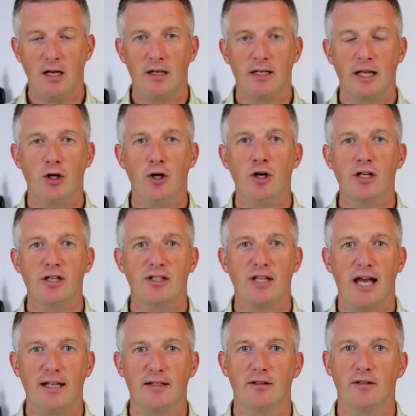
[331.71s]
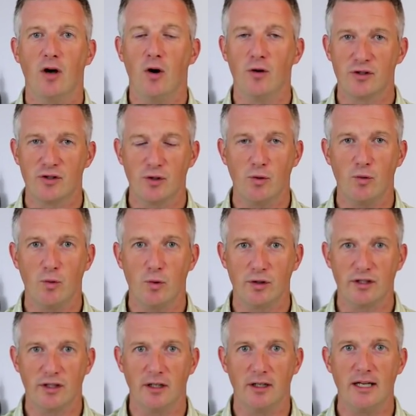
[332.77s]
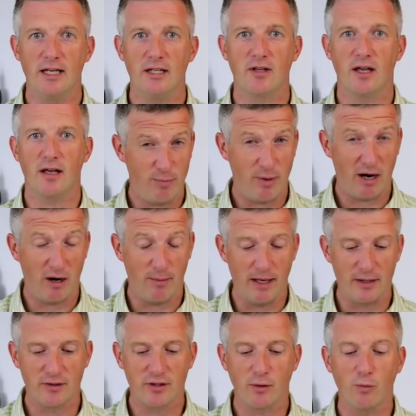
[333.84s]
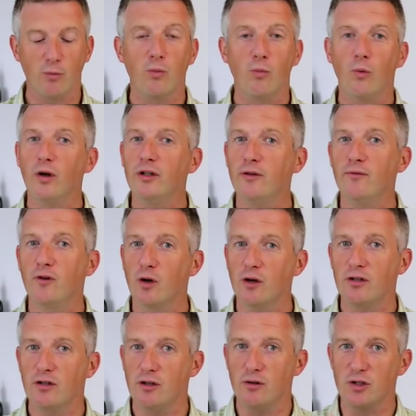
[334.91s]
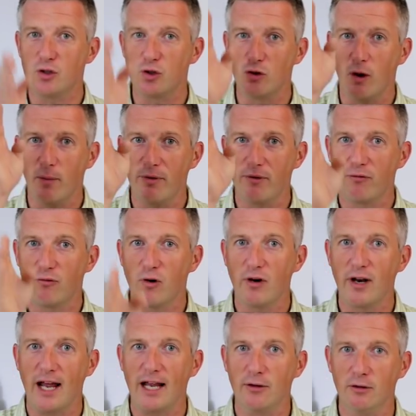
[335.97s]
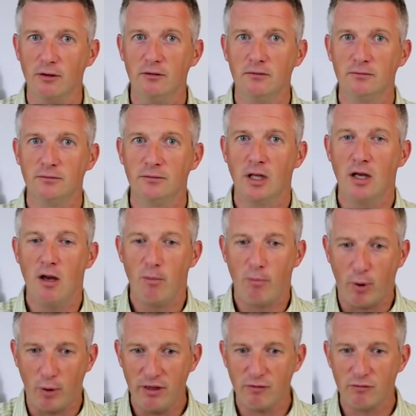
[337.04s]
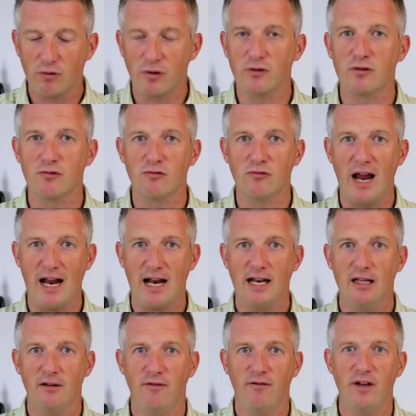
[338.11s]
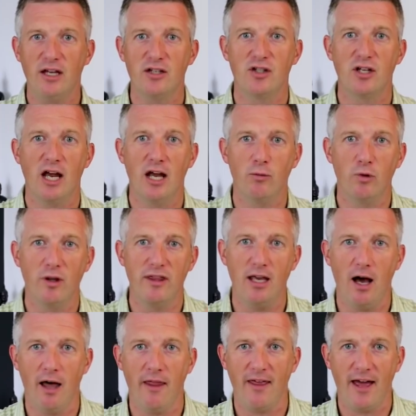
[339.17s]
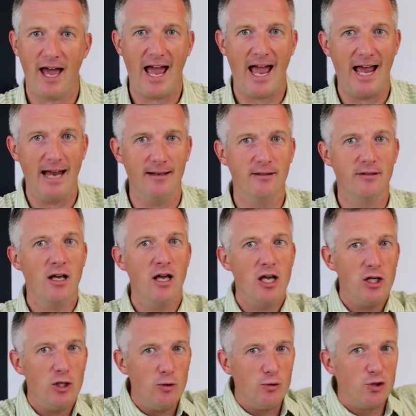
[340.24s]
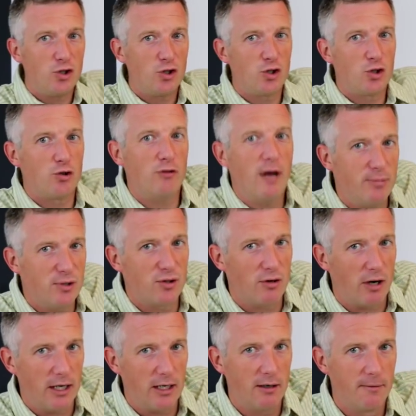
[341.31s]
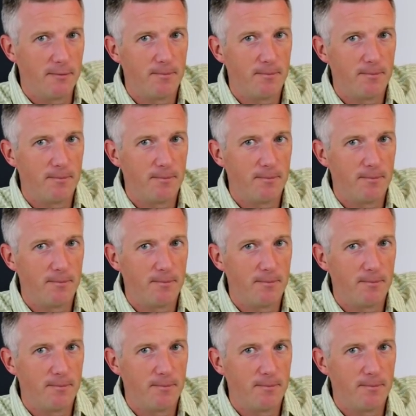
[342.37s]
Now the hook set on saltwater is paramount. So what you've got to do is drop the rod angle, point the rod directly at the fish, and with the other hand you strip strike.